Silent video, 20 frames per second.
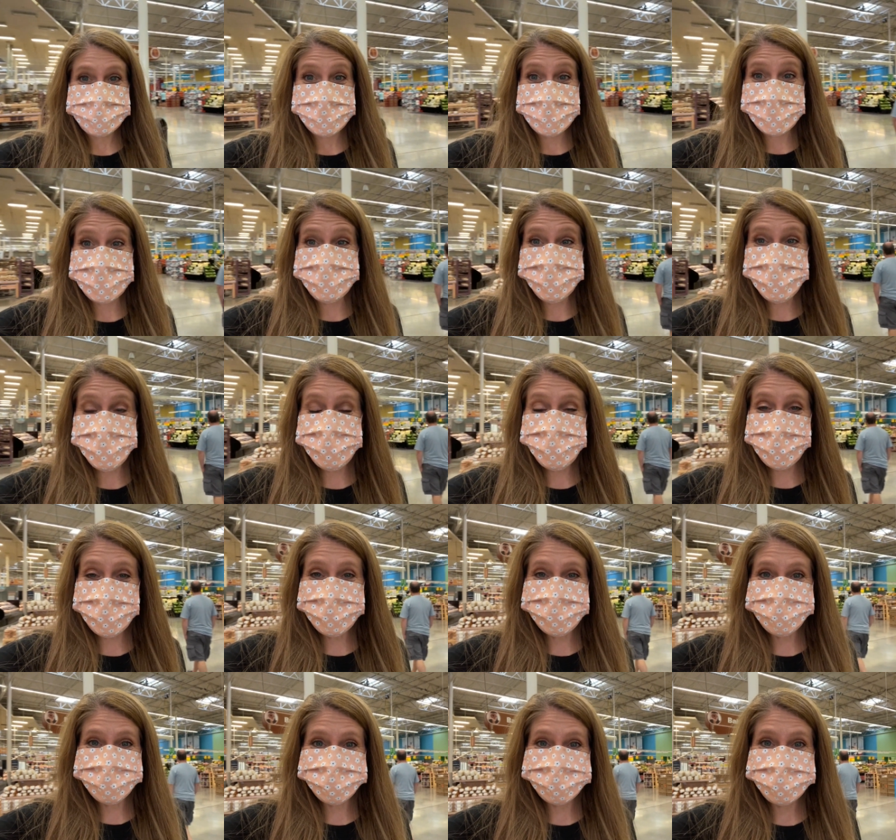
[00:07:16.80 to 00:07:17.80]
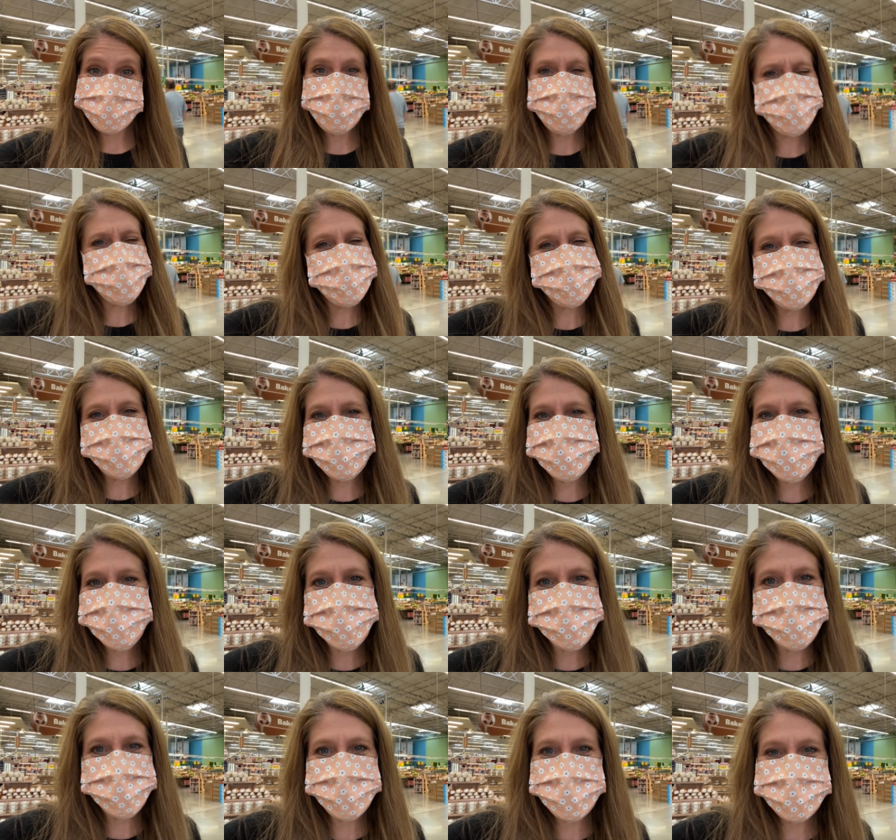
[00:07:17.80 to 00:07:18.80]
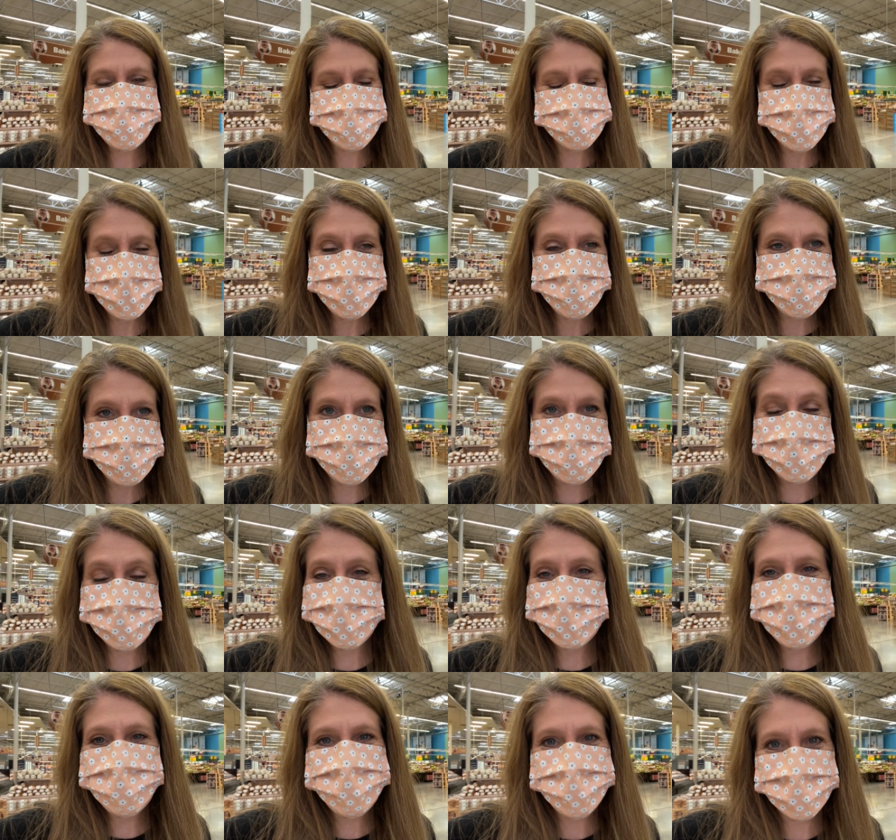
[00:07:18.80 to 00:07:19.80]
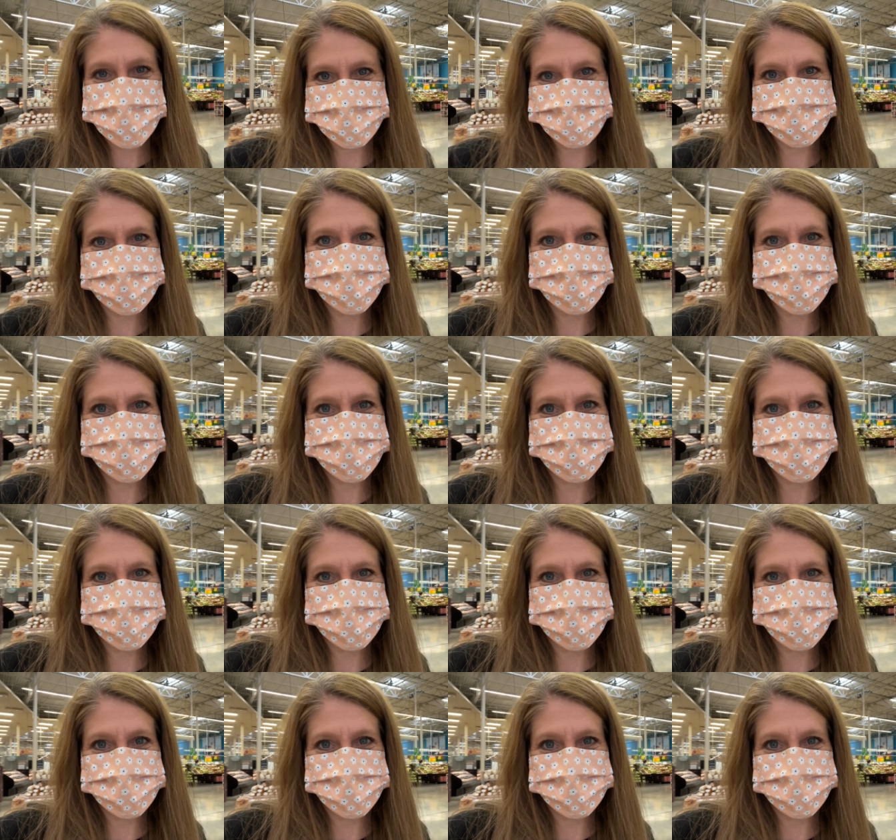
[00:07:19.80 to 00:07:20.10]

HEB. Anything super interesting, of course,